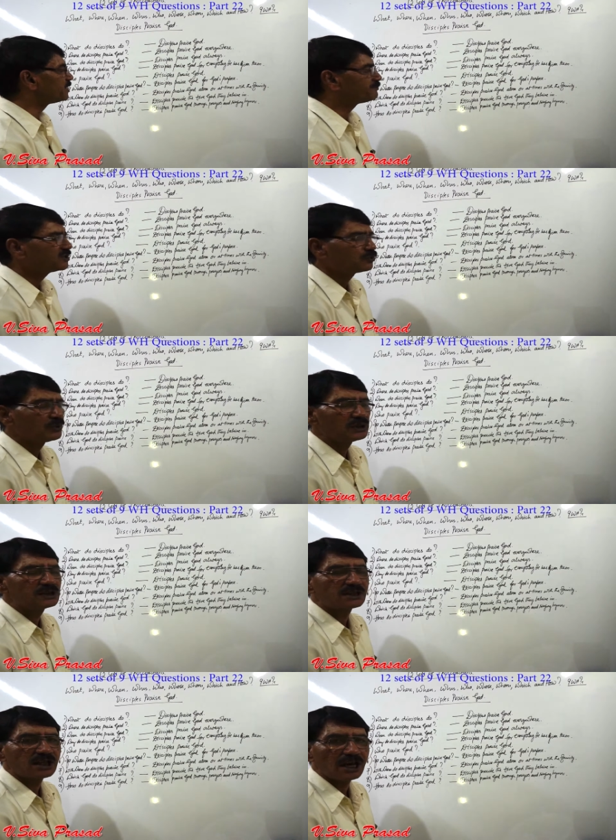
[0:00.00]
purpose will
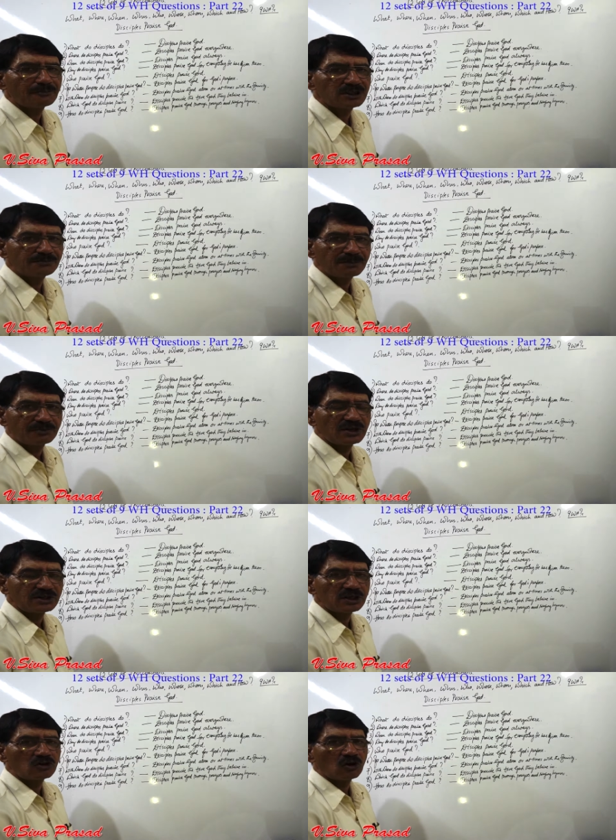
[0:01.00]
disciples be
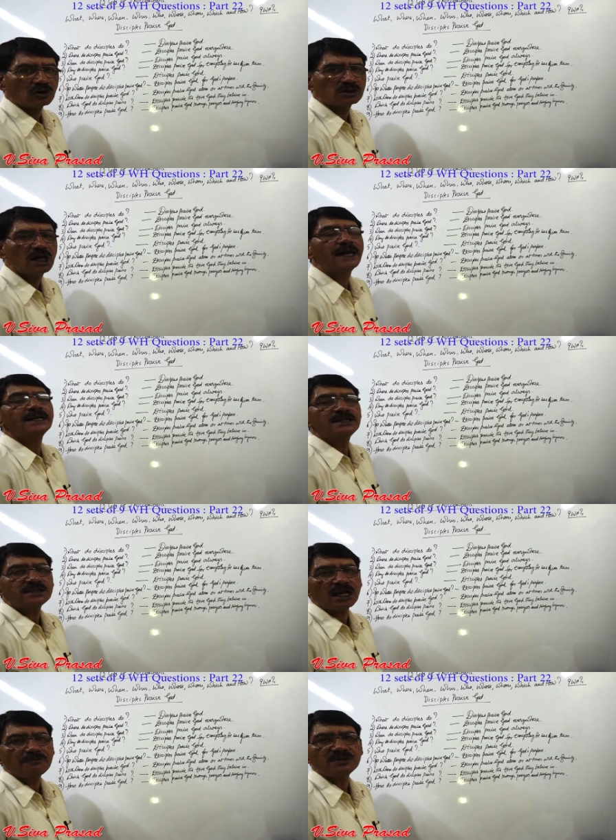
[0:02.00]
praising God?
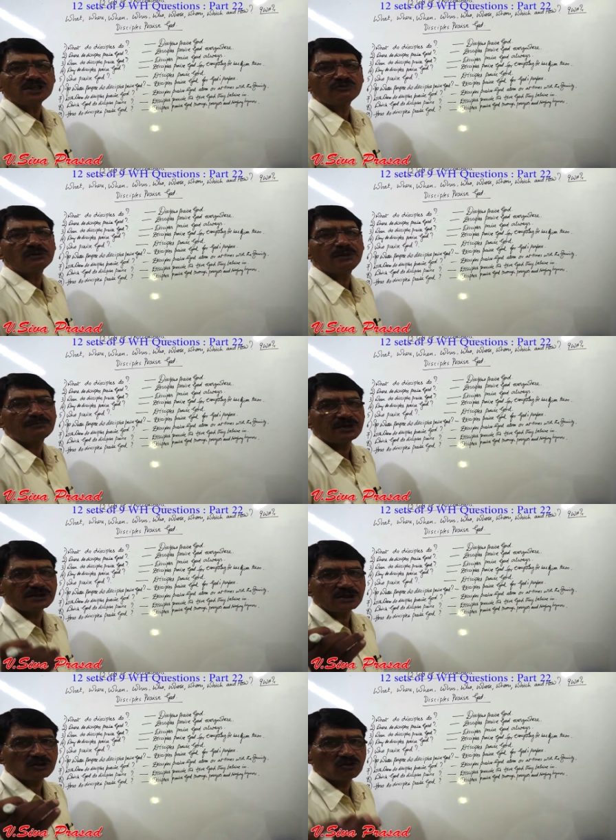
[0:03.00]
Disciples will be
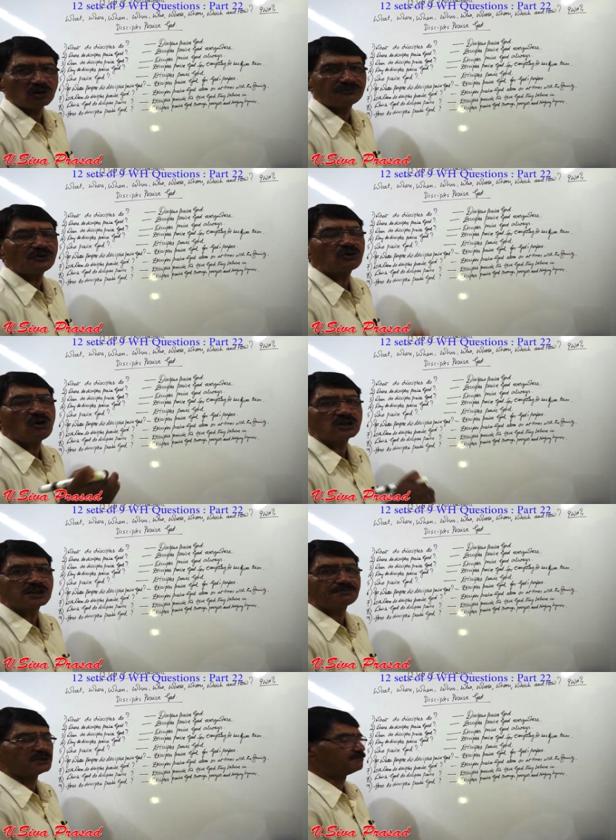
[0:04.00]
praising God for
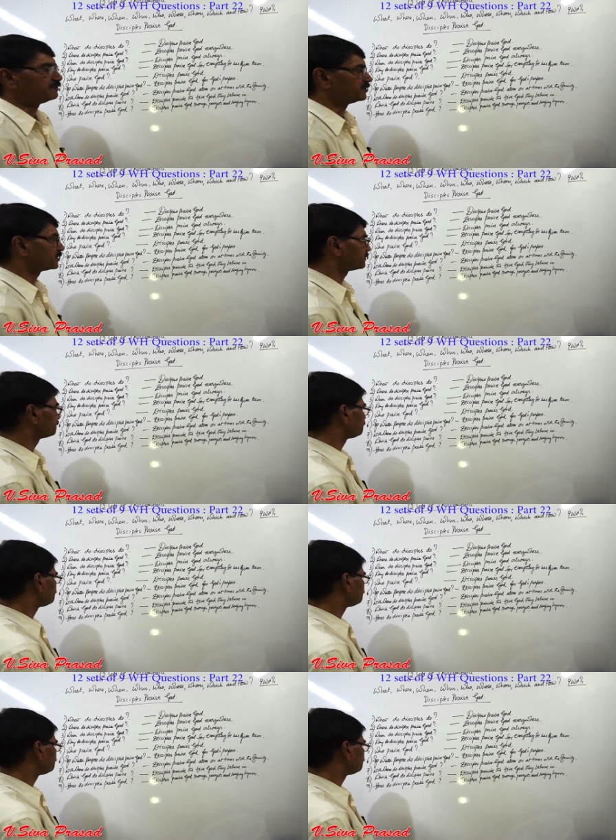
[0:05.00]
God's purpose.